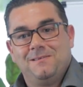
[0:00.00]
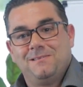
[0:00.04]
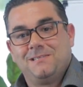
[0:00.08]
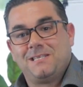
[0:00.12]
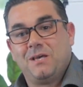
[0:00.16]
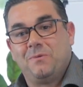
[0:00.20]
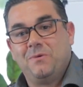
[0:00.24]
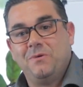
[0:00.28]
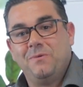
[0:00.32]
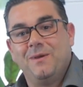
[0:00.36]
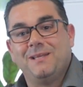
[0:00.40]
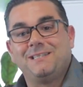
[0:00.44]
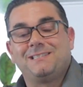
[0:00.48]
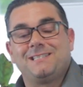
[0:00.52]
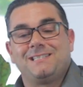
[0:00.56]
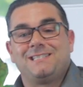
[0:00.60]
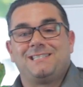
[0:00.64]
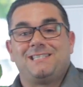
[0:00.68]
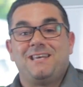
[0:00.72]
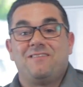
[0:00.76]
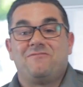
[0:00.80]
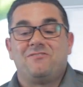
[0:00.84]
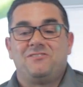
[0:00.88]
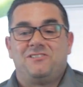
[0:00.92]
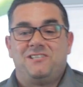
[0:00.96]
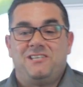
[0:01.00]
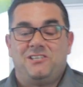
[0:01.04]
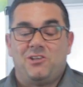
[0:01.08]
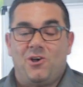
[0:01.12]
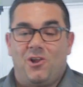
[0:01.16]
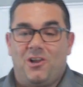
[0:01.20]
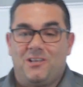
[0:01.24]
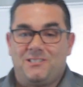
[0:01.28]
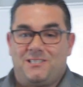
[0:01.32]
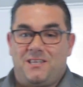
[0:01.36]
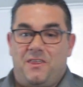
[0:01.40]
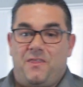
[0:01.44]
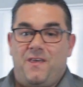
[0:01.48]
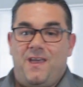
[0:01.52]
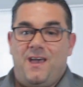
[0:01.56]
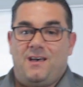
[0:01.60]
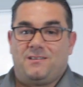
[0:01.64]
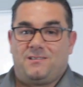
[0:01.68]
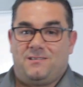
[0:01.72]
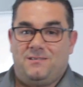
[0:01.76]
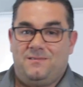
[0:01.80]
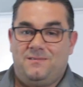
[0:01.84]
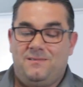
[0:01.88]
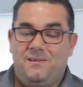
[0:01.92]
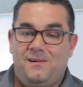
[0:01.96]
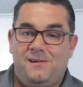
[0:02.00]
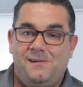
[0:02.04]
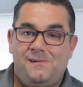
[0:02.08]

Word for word: So we went to seventy dollars a thousand.